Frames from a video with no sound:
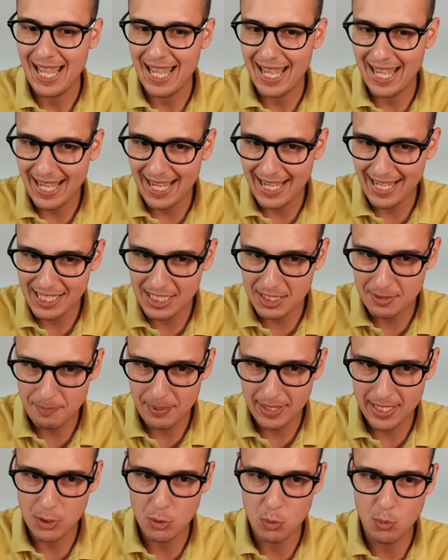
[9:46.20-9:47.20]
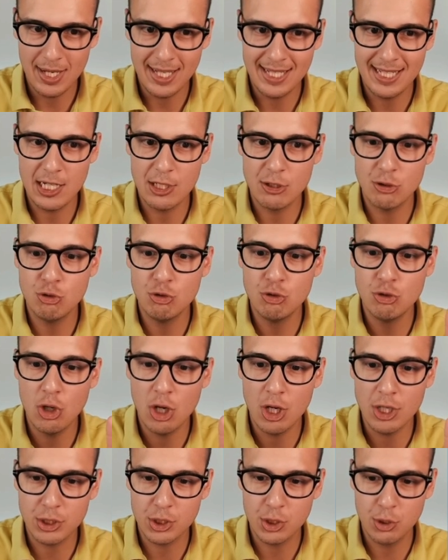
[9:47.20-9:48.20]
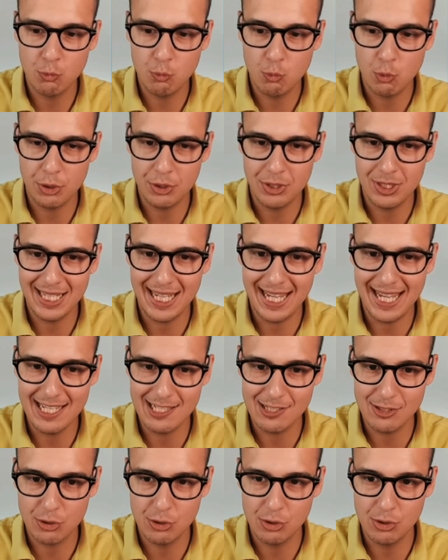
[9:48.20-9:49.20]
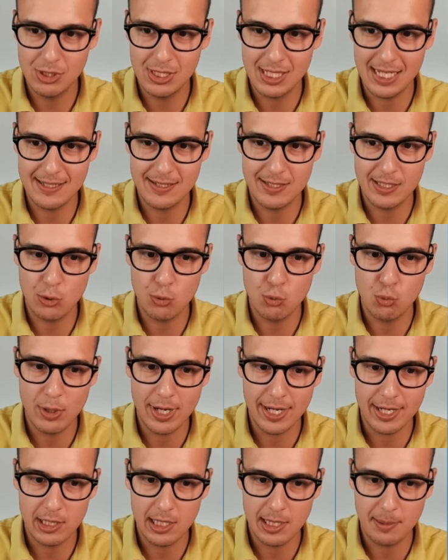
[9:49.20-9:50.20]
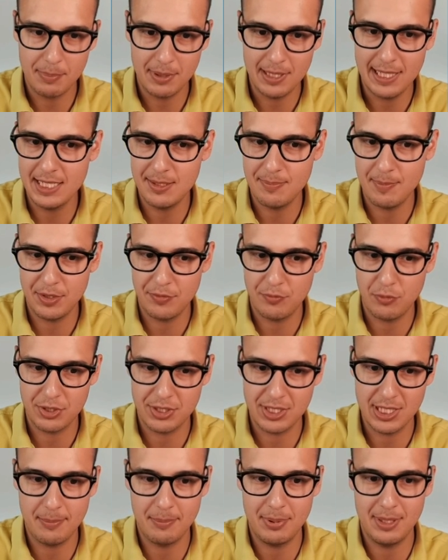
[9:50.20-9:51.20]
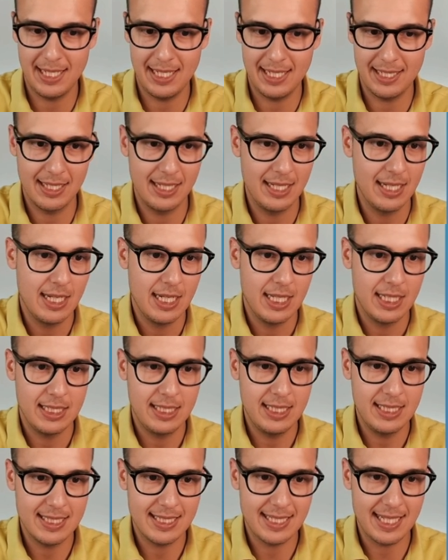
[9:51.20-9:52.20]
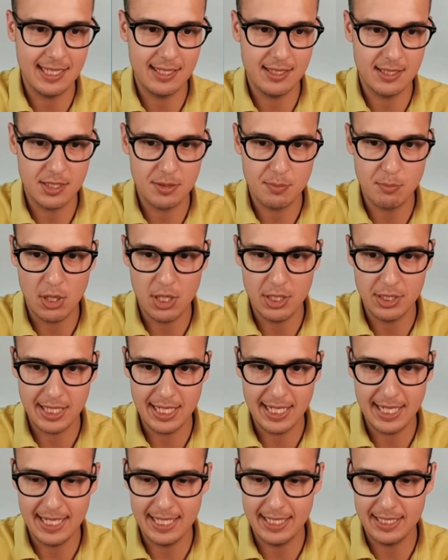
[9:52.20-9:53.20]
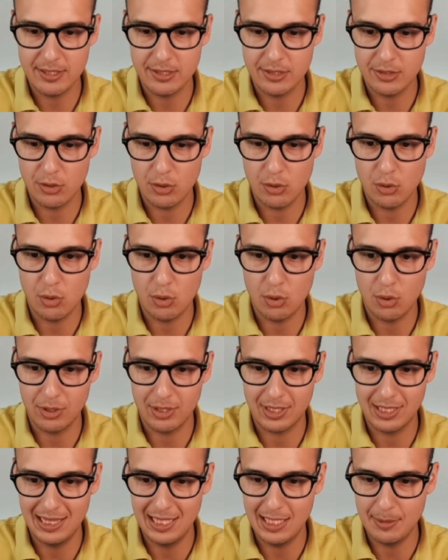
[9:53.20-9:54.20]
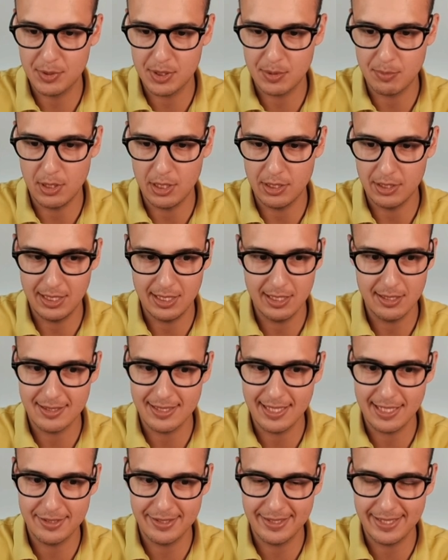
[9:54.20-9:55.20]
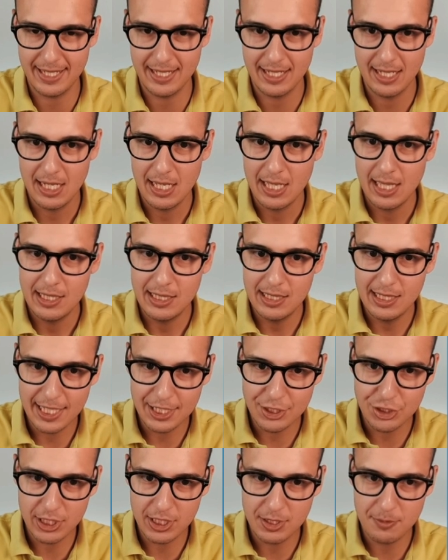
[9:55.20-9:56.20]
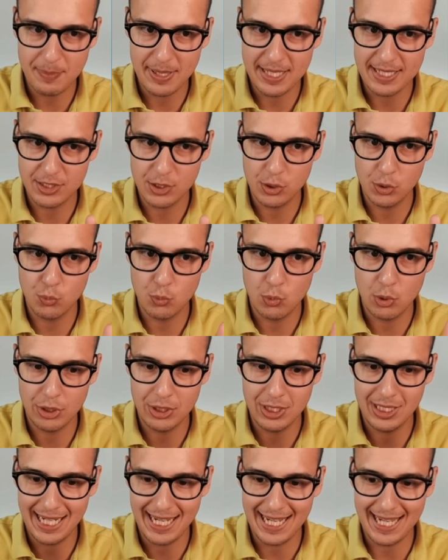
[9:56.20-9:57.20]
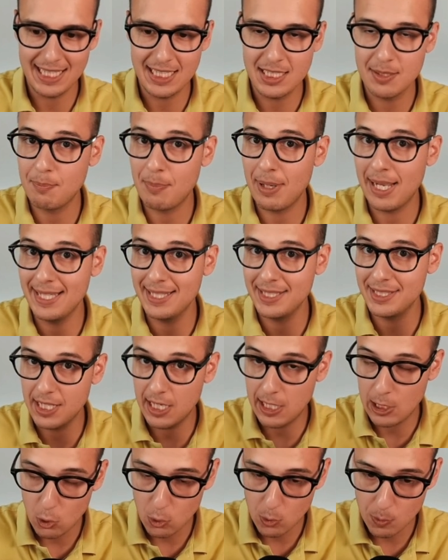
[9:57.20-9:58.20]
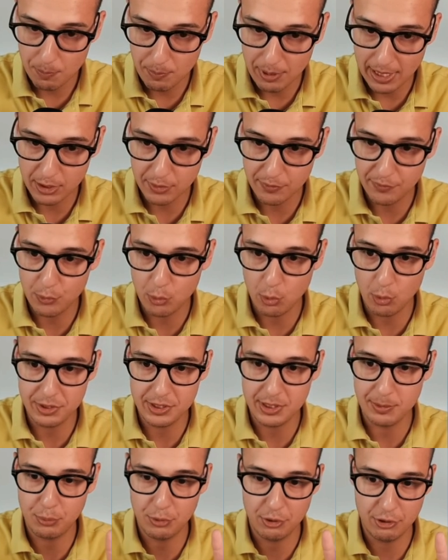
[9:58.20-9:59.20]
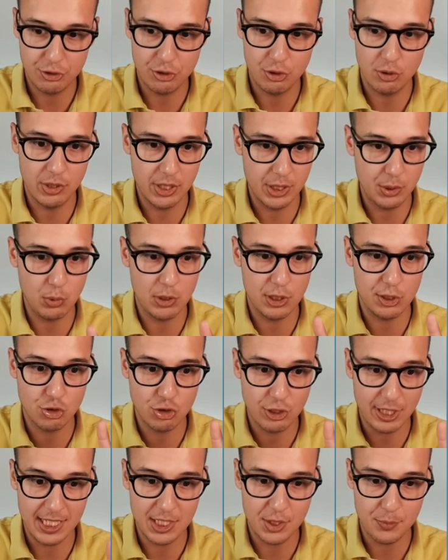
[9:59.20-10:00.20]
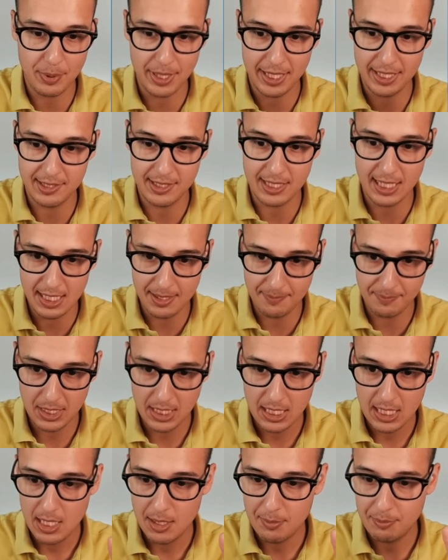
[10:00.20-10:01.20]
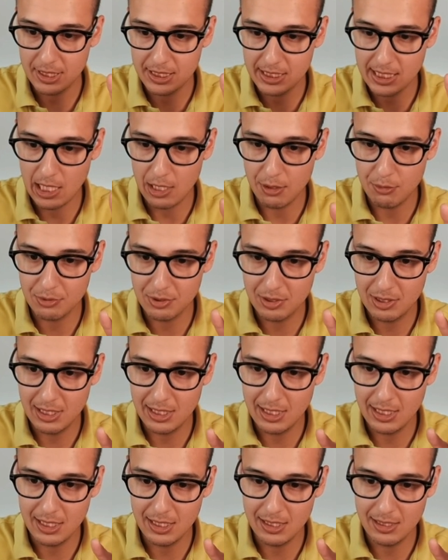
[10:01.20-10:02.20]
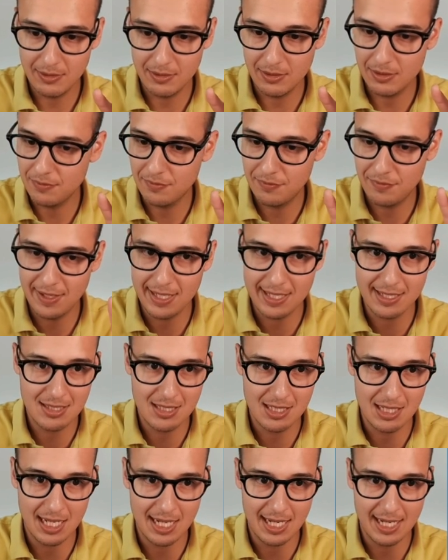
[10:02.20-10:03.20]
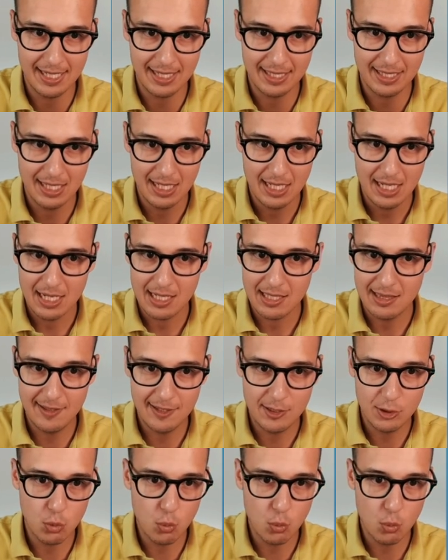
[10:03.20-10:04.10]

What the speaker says: And by the way, they're not converting as good as the regular placements, for example, like the standard smart ads or clip smart ads. That's the legit best converting ads by now. But of course, I'm pretty sure it will change by the time. But currently, things like click to